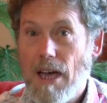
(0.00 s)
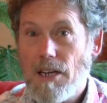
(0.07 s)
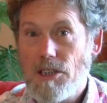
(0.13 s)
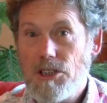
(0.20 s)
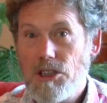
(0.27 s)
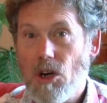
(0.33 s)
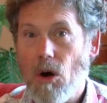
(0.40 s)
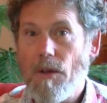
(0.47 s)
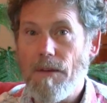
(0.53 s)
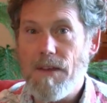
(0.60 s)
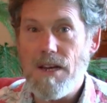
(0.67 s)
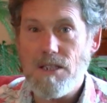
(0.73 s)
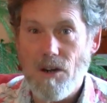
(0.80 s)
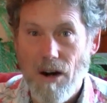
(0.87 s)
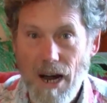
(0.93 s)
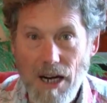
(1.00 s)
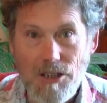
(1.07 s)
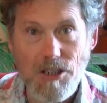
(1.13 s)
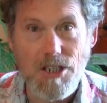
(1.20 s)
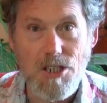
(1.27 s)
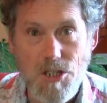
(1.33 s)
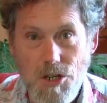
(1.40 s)
To show that these are
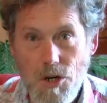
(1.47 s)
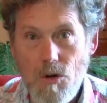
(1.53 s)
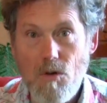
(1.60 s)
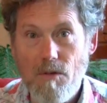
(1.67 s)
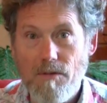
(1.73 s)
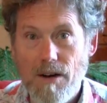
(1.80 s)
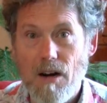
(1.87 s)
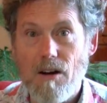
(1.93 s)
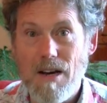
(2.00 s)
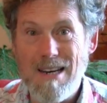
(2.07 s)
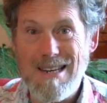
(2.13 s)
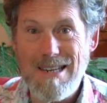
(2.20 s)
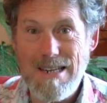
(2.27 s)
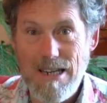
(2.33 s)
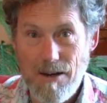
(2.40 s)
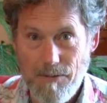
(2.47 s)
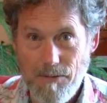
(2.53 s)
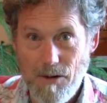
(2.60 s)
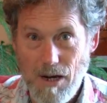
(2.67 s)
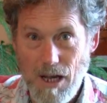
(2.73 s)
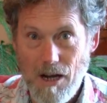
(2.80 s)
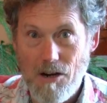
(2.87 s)
actually two very
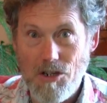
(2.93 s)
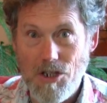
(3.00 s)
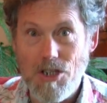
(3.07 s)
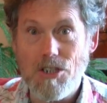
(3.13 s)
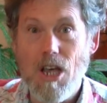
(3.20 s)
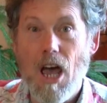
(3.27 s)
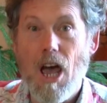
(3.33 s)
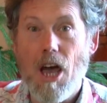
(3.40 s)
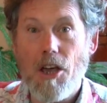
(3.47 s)
different energies,